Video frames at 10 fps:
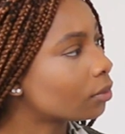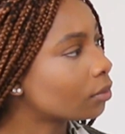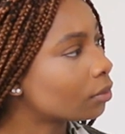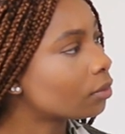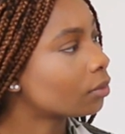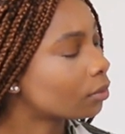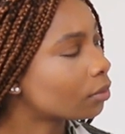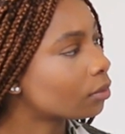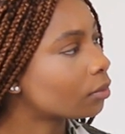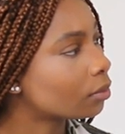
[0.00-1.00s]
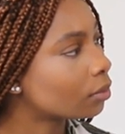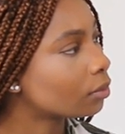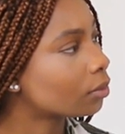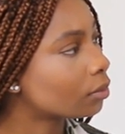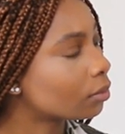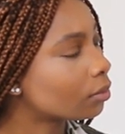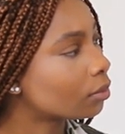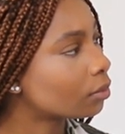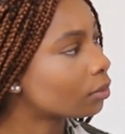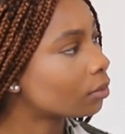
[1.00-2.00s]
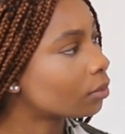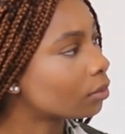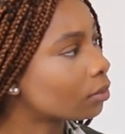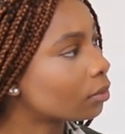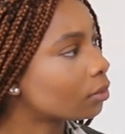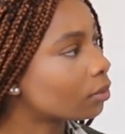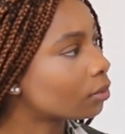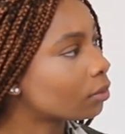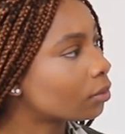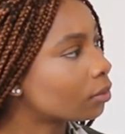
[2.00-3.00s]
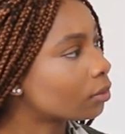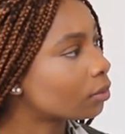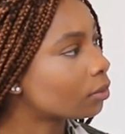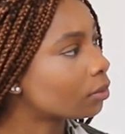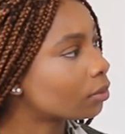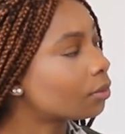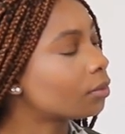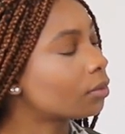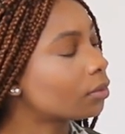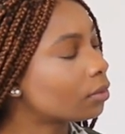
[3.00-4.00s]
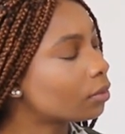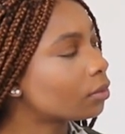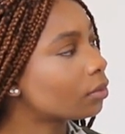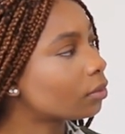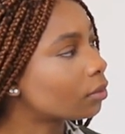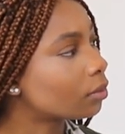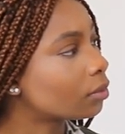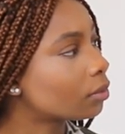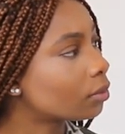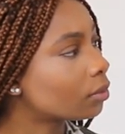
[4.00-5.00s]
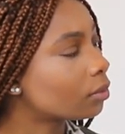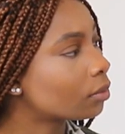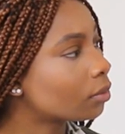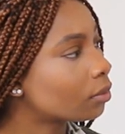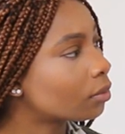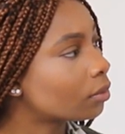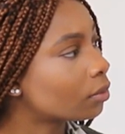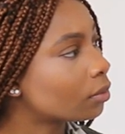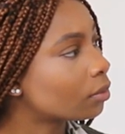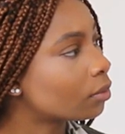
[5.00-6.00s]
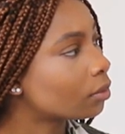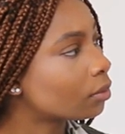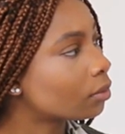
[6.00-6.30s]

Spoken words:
The person shown says nothing.